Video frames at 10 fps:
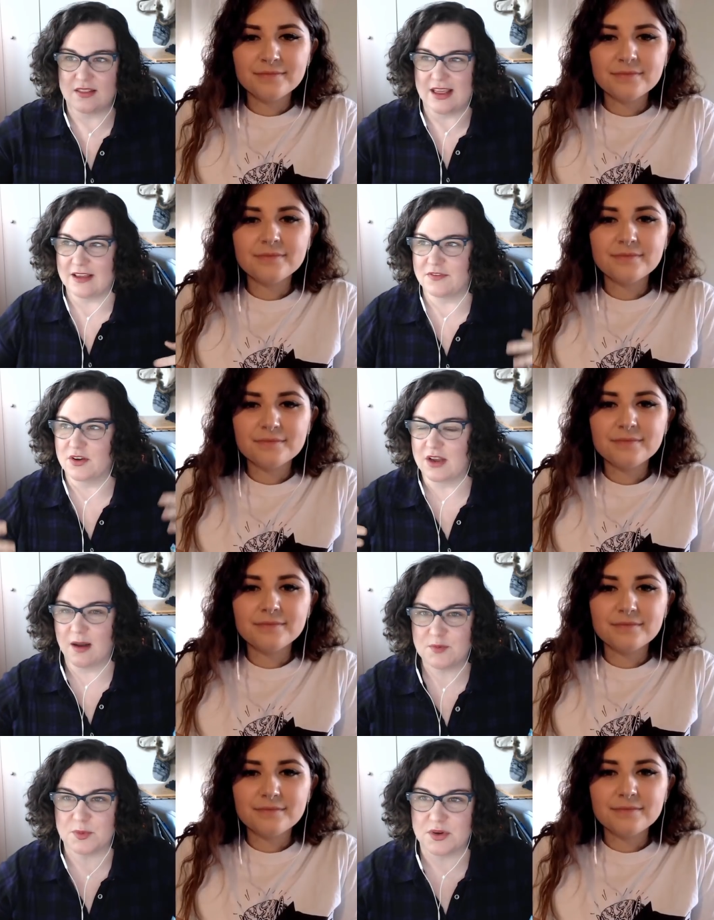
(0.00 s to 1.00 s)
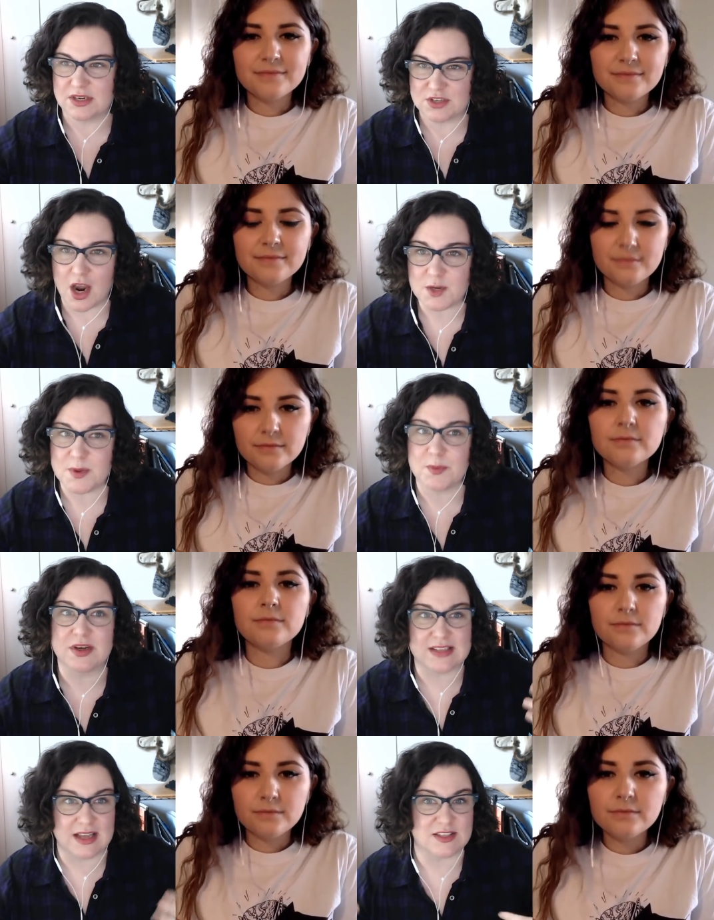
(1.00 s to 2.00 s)
Speaker 1: I felt comfortable to talk to people because
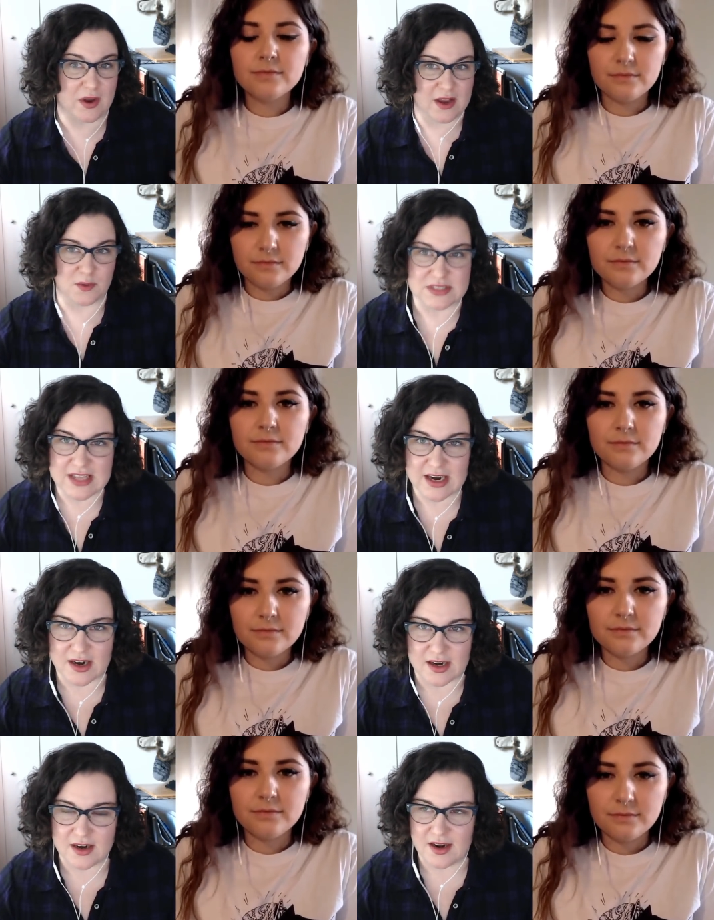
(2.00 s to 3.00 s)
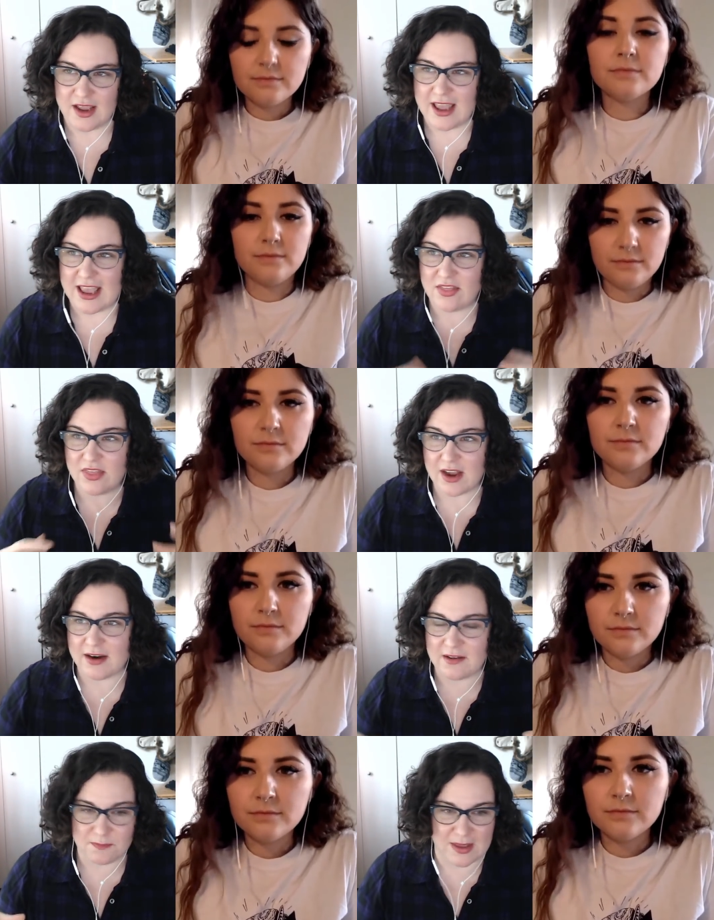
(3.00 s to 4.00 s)
that's why I was there. Mm-hmm. And there
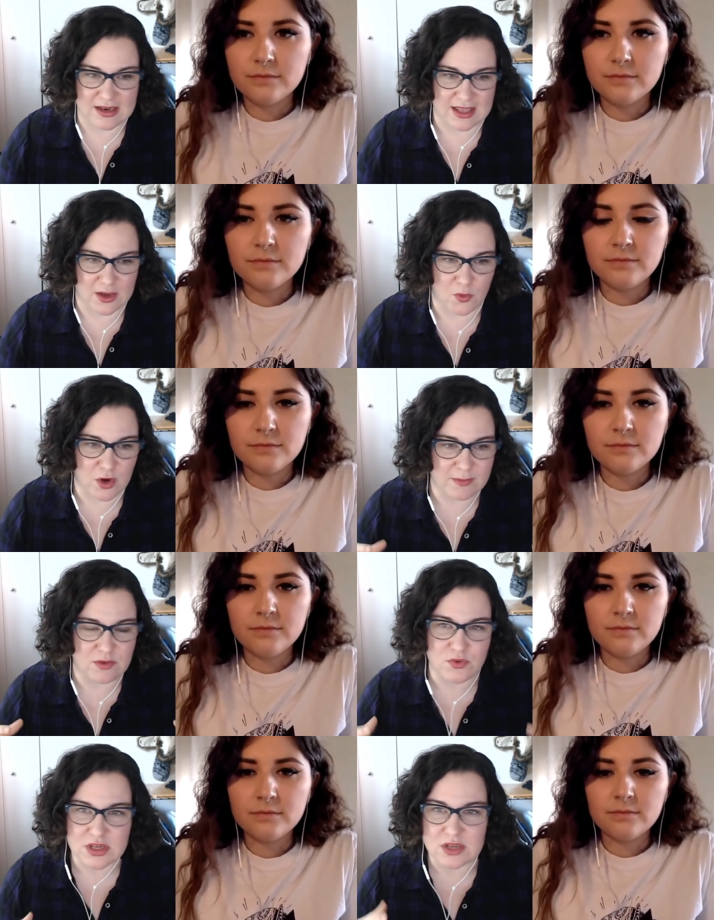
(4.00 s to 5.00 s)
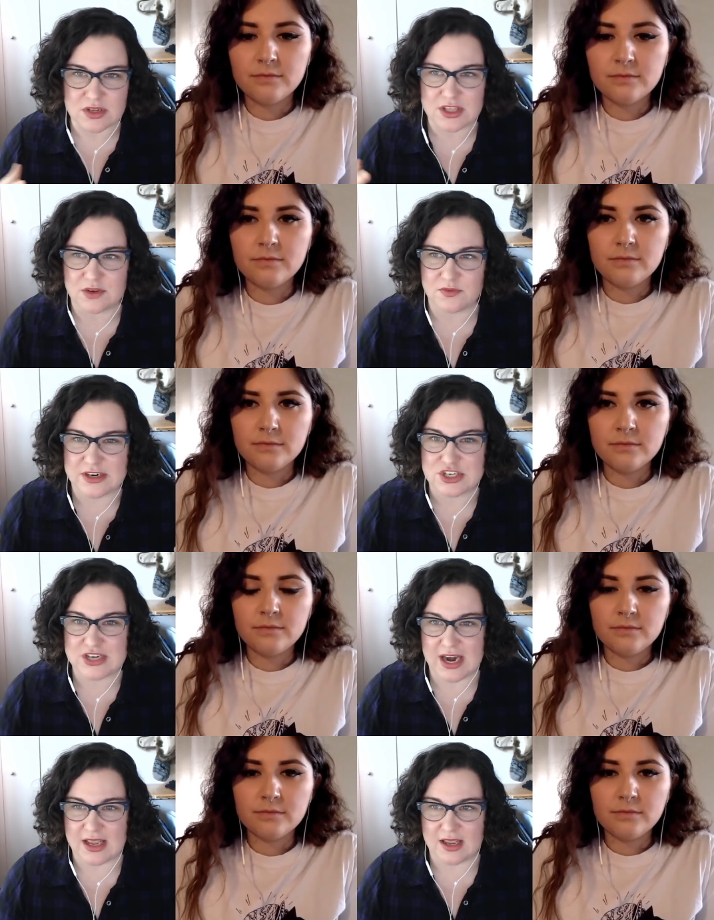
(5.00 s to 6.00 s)
I've met like one of my really, really good friends,
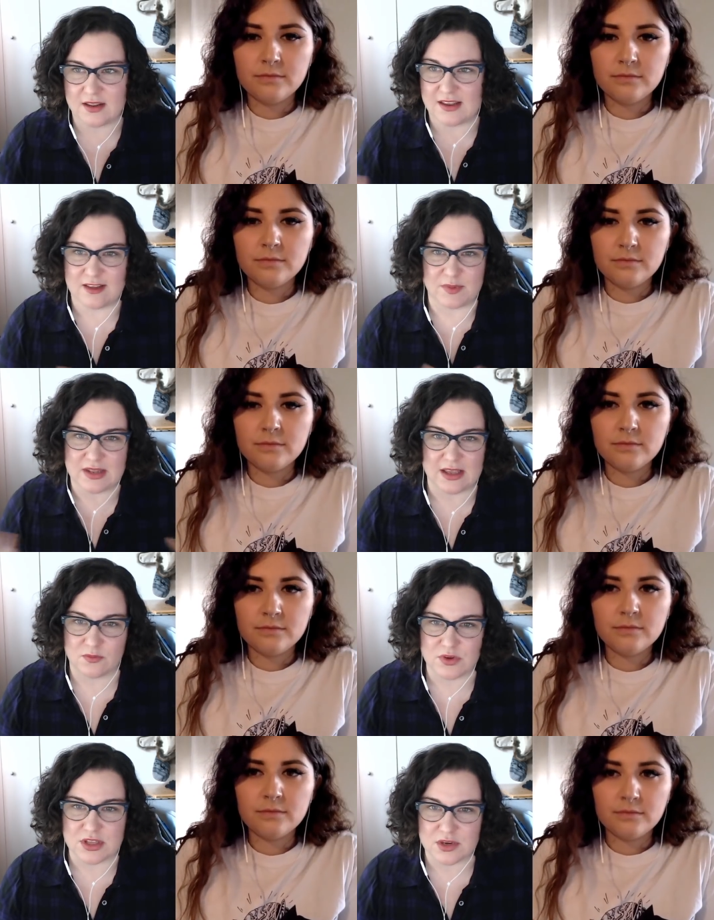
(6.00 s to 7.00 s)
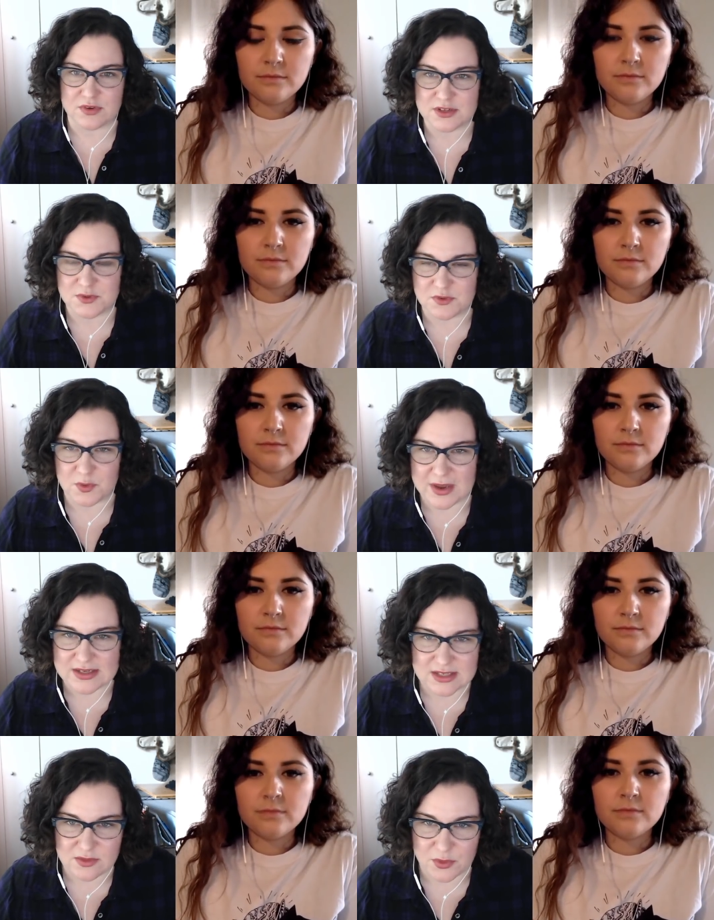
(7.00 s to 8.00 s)
Shannon, that I've been like really good friends with for the past
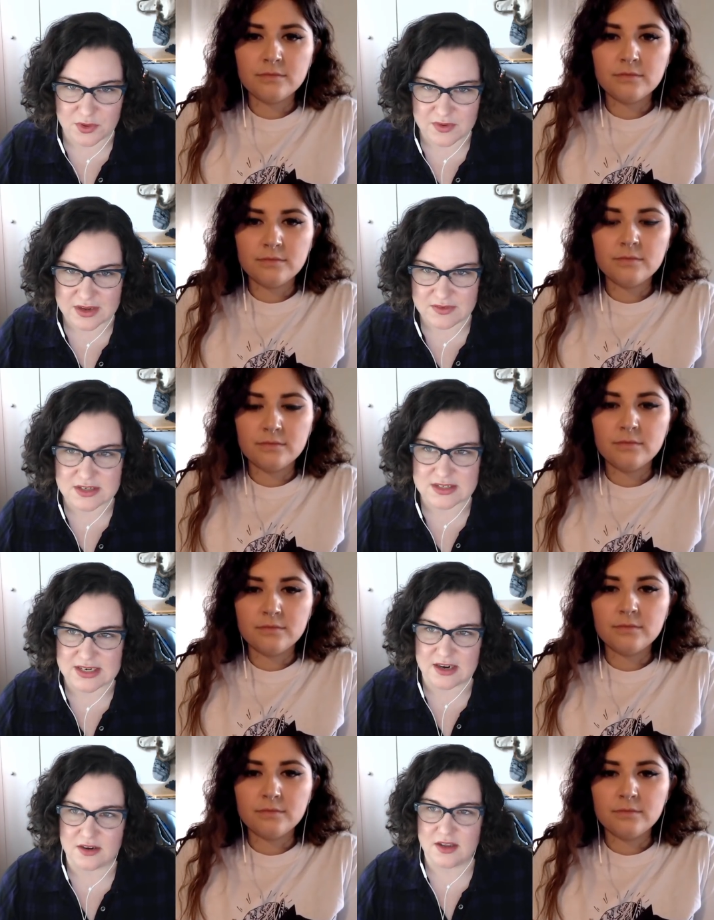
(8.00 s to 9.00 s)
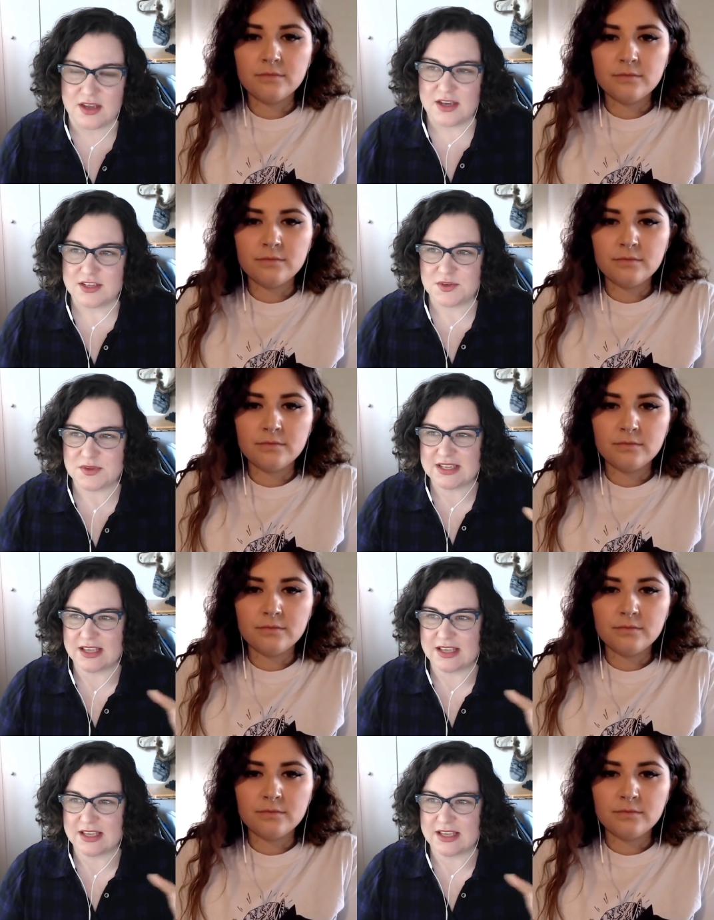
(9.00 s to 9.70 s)
like 4 or 5 years now. So it's like,